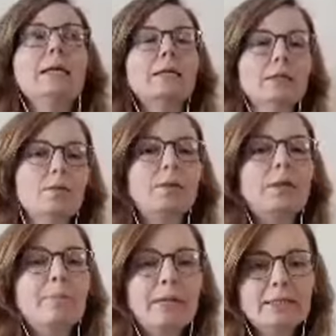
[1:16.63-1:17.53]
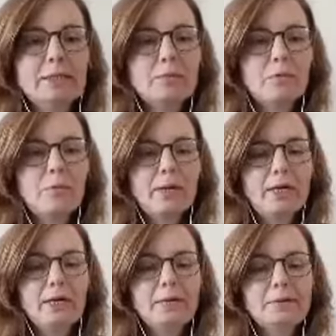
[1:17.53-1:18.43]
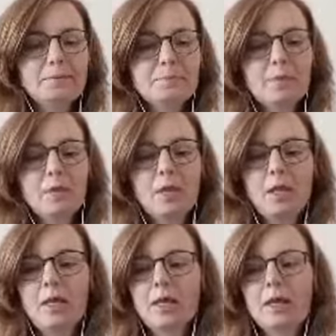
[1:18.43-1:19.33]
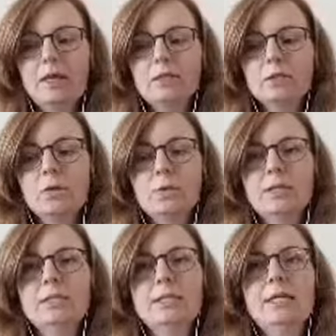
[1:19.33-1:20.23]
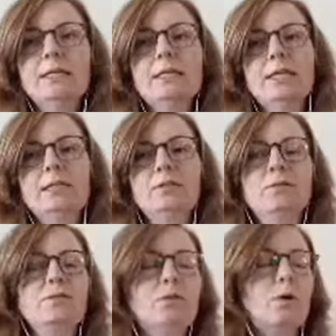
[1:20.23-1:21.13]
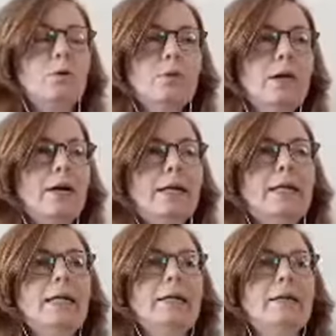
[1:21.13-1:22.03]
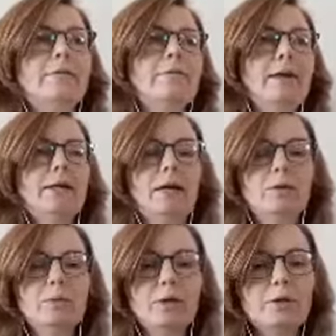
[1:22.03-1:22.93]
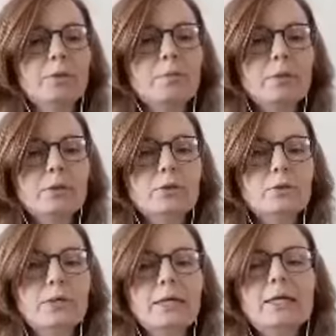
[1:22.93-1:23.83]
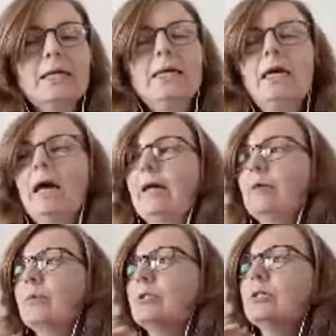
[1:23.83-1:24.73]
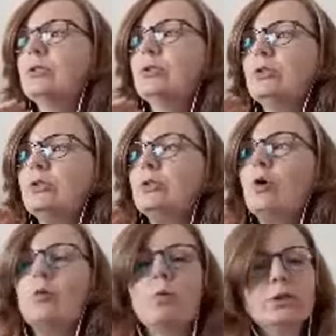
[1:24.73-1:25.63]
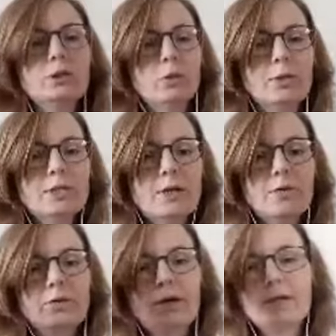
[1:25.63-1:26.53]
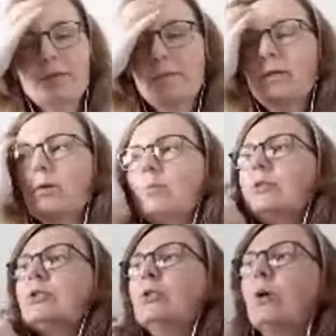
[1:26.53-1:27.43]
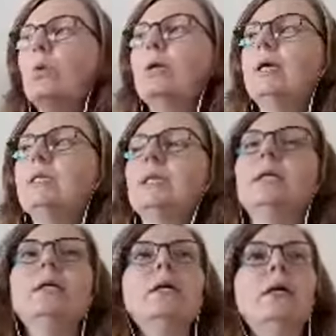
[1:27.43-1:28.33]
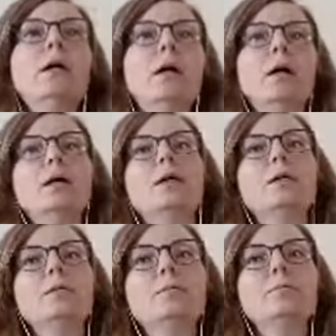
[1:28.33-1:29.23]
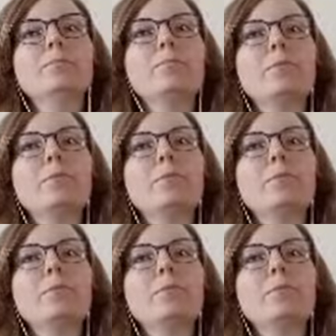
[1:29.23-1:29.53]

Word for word: that's a really big deal for me. Um, it's so easy these days to go online and, and find out what other people are doing. And there is just so much noise out there that becomes so easy um,